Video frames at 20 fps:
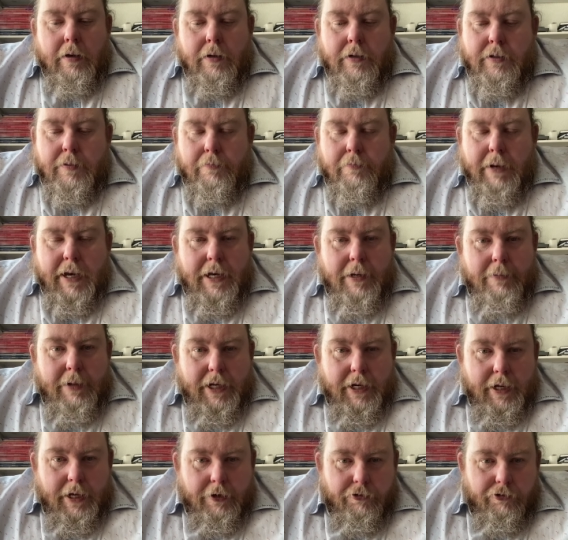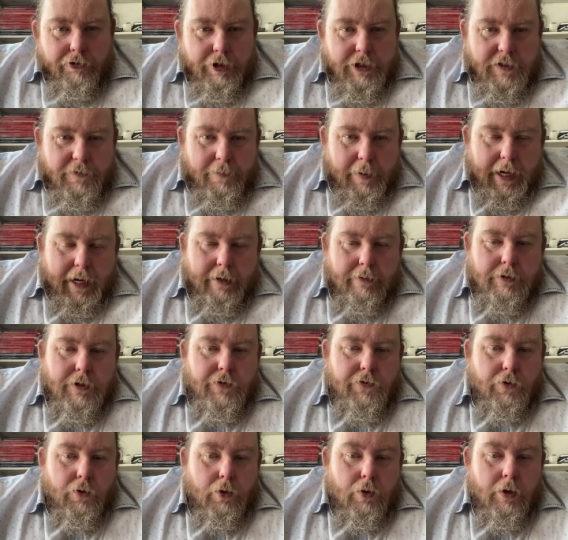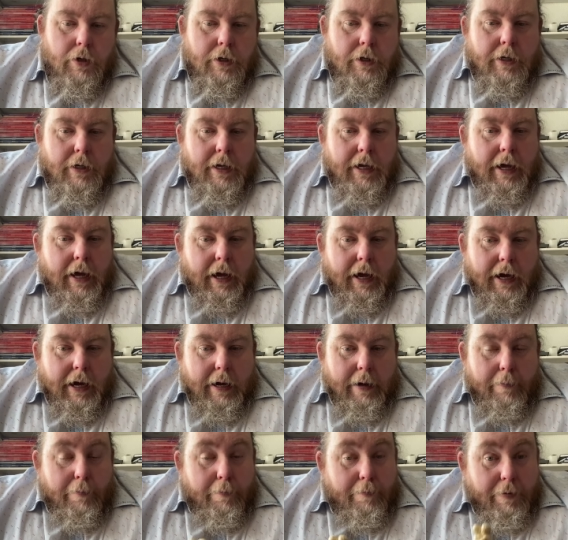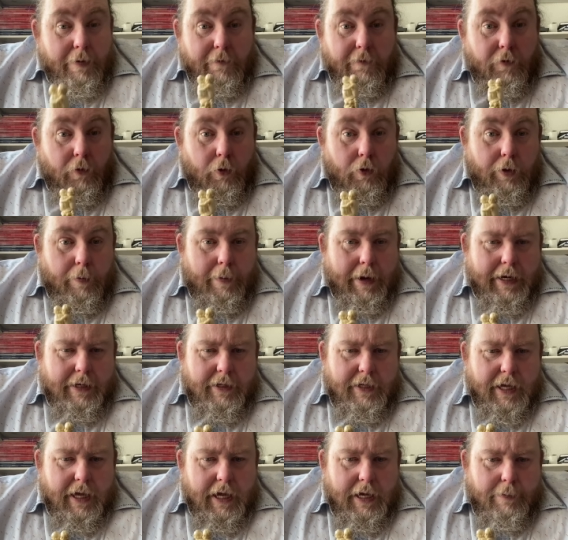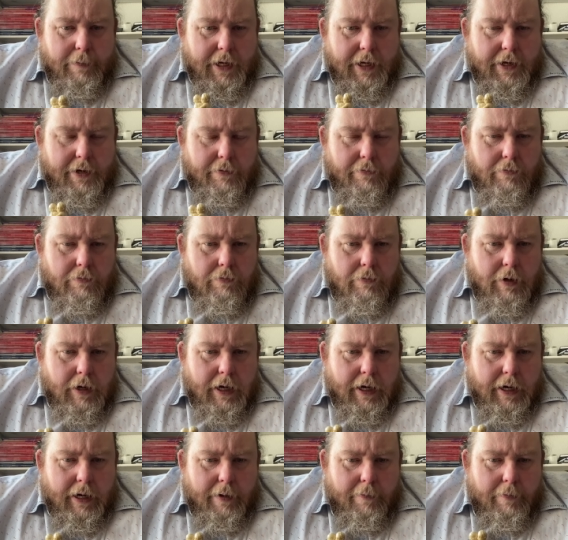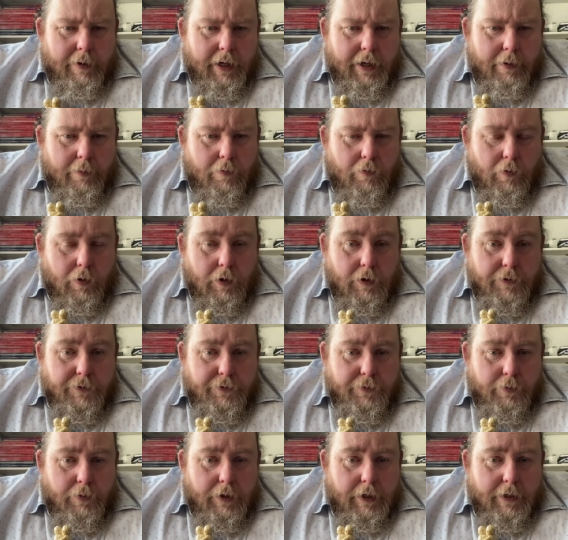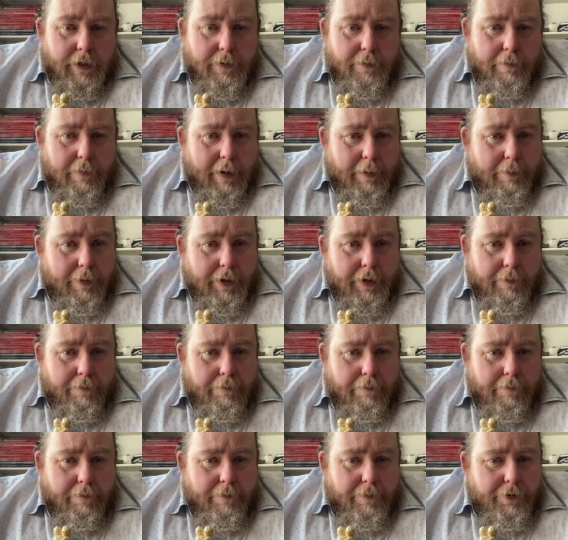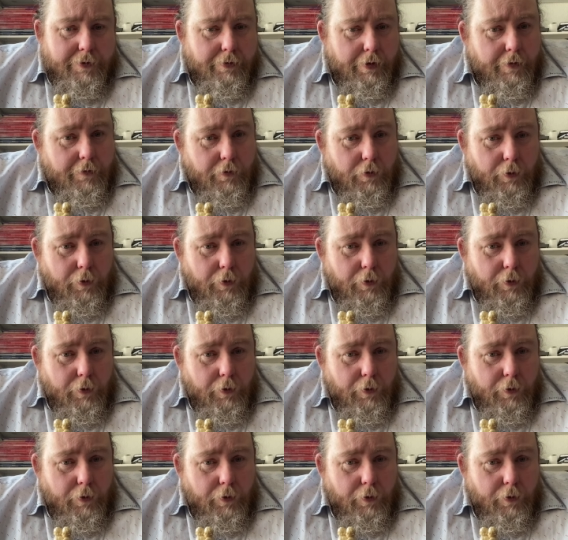many hundreds of pounds for. Before the ban came in, it was worth maybe £3,000 or